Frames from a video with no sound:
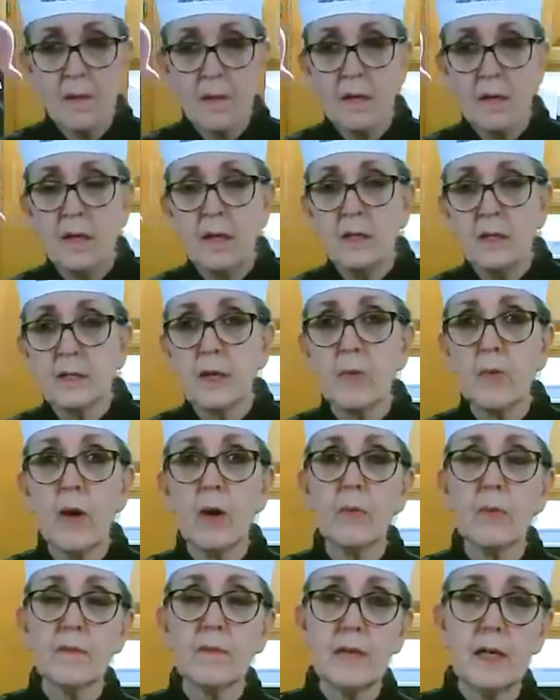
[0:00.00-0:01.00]
so what
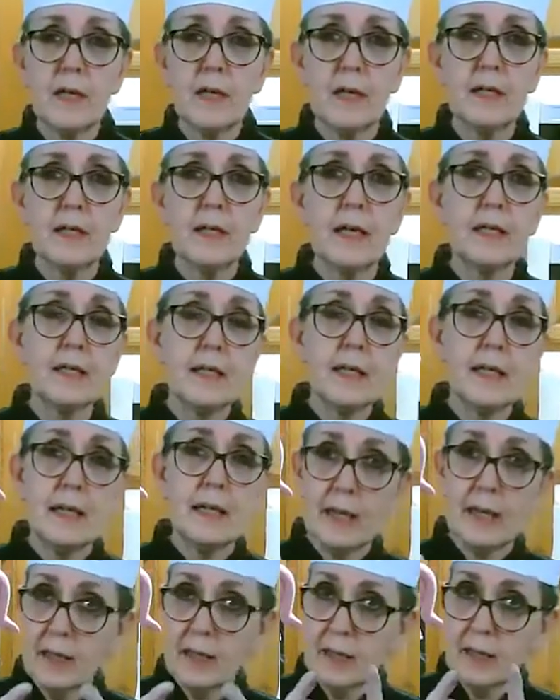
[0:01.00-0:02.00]
we've done, and
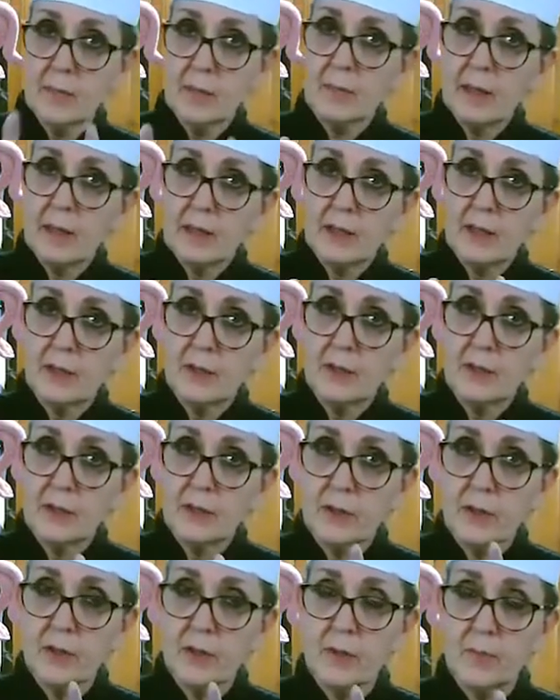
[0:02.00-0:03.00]
now let me make
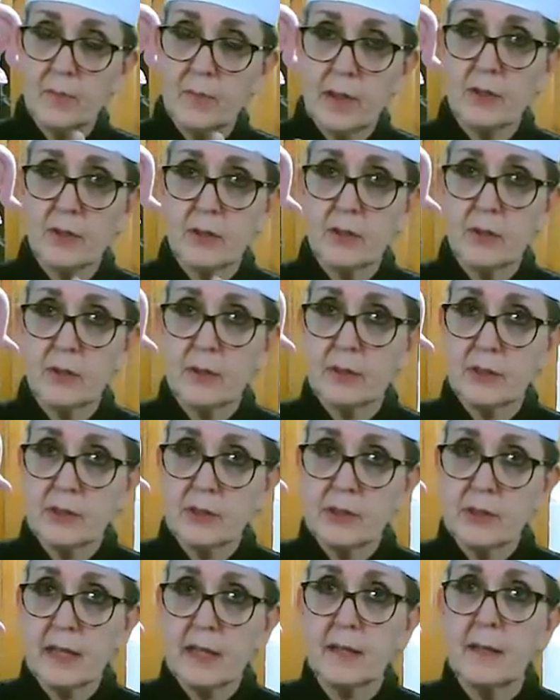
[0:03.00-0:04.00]
sure you
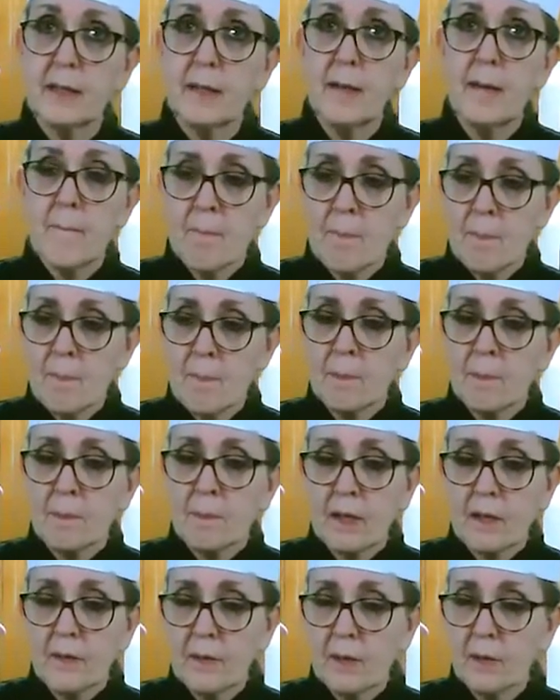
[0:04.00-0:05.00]
understand,
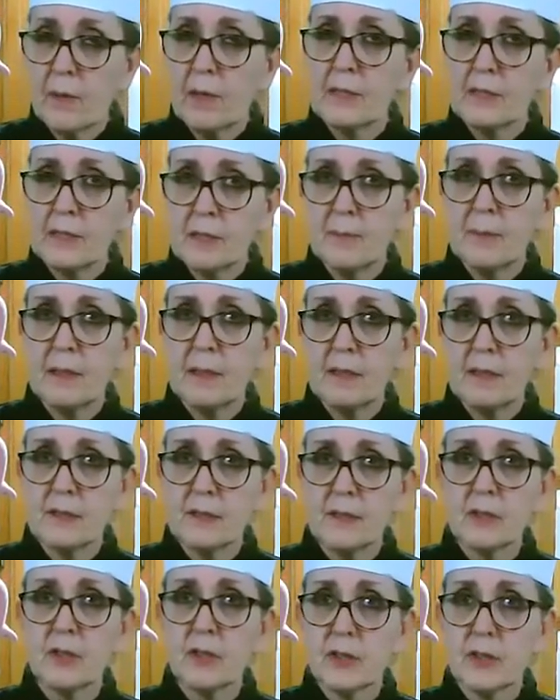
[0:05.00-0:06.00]
the recipes
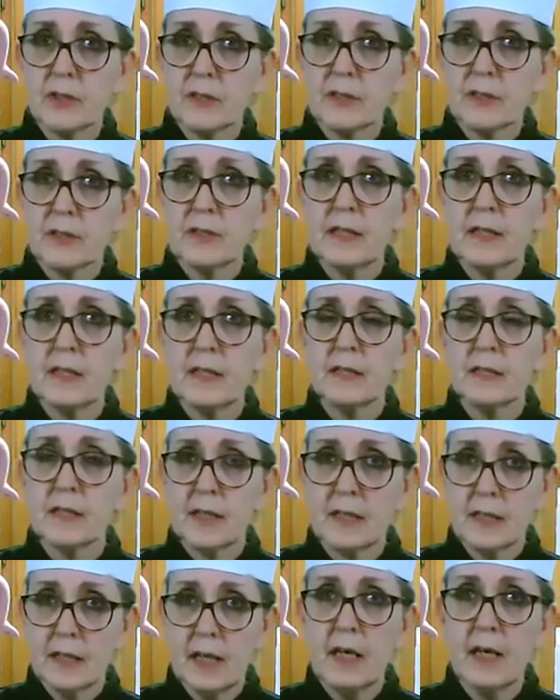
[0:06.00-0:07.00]
that you're seeing
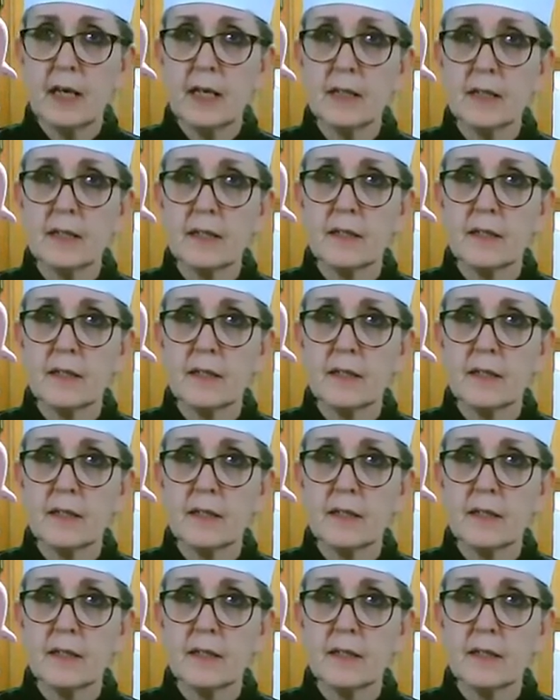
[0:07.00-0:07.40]
tonight